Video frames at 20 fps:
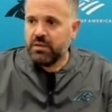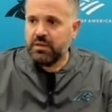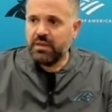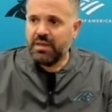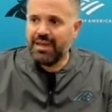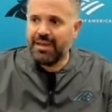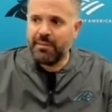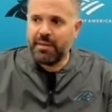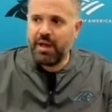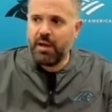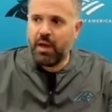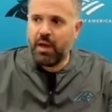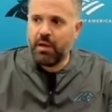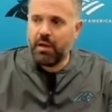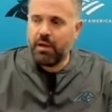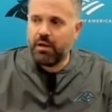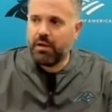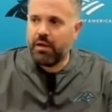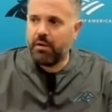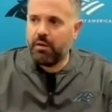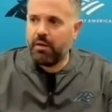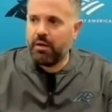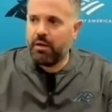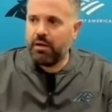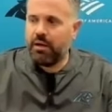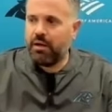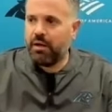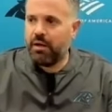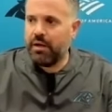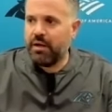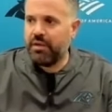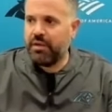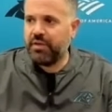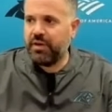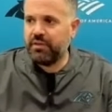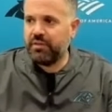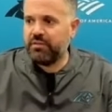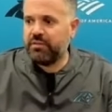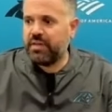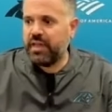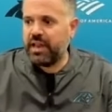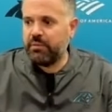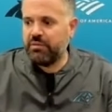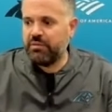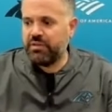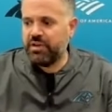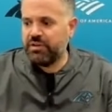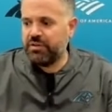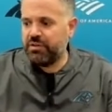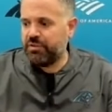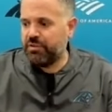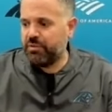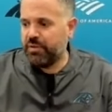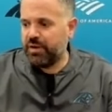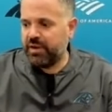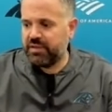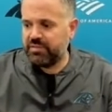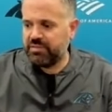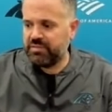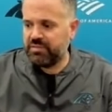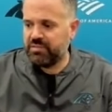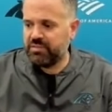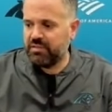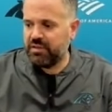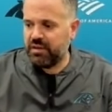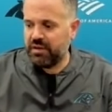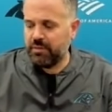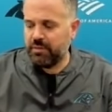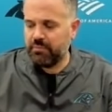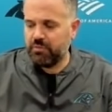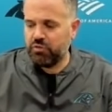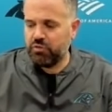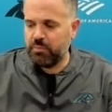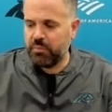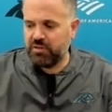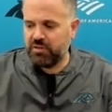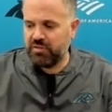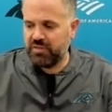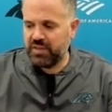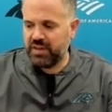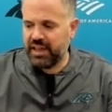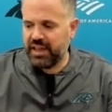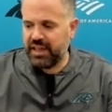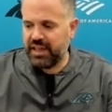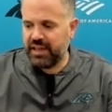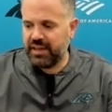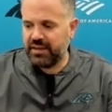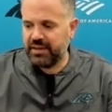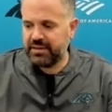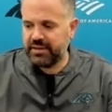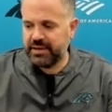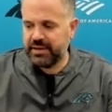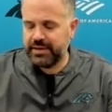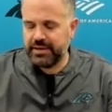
Yeah, I thought Teddy was under duress too much of the day.